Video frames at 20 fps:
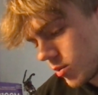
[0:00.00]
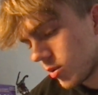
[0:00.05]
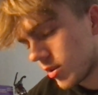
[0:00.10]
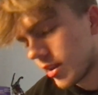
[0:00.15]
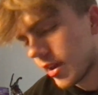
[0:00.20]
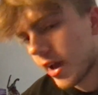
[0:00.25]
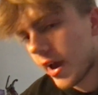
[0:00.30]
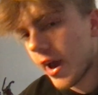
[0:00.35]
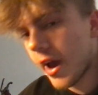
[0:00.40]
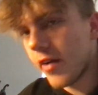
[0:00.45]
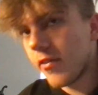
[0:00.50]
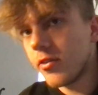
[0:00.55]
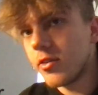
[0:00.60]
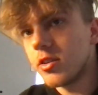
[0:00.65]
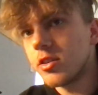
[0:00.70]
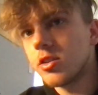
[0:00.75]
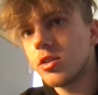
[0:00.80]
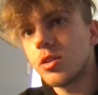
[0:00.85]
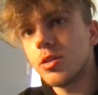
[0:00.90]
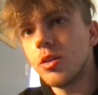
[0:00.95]
what the
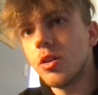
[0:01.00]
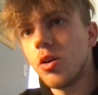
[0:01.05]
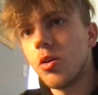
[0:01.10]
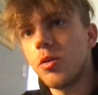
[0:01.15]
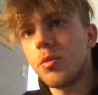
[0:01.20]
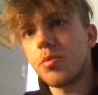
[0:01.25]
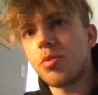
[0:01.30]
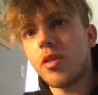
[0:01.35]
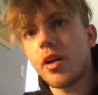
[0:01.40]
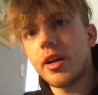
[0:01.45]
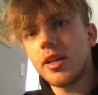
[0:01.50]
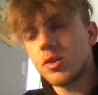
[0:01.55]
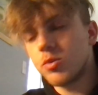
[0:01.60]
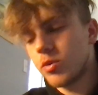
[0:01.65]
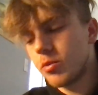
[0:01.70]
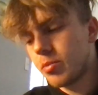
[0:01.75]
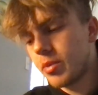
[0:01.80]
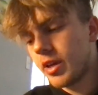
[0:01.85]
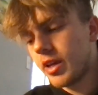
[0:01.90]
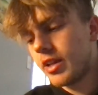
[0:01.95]
average loan price
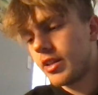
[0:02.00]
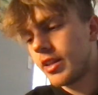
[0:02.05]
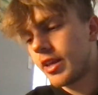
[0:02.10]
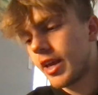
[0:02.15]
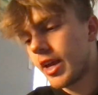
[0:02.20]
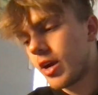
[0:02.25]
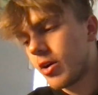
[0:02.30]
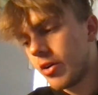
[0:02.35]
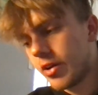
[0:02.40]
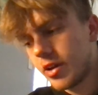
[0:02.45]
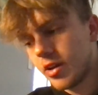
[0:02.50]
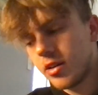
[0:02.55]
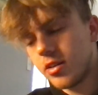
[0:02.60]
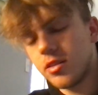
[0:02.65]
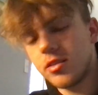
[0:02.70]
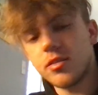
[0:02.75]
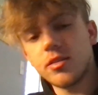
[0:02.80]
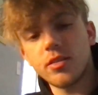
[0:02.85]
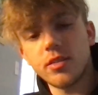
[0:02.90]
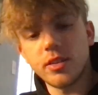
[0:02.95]
would be in the area
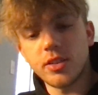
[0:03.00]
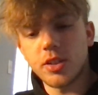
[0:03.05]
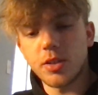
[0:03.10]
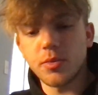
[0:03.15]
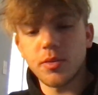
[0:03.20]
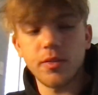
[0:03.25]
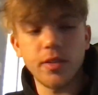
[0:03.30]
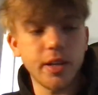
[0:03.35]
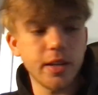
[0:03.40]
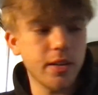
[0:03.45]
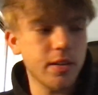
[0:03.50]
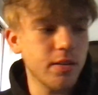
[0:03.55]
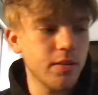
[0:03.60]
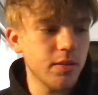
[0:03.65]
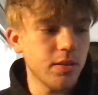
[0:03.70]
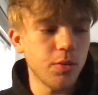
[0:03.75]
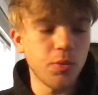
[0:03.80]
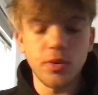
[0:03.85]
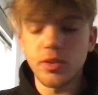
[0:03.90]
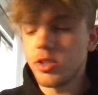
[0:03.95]
in terms of like
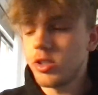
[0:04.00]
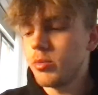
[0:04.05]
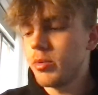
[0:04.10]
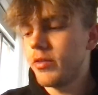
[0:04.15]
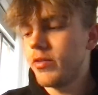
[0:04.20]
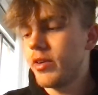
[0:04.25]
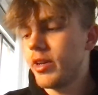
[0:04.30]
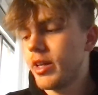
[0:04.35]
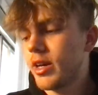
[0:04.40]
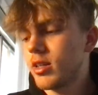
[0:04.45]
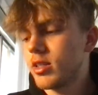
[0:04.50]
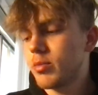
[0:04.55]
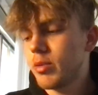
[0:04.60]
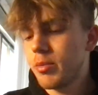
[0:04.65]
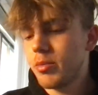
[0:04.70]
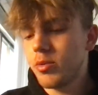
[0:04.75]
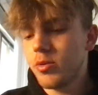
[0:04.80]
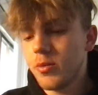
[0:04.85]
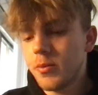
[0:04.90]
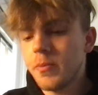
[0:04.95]
the ones you'd be feeding out to people?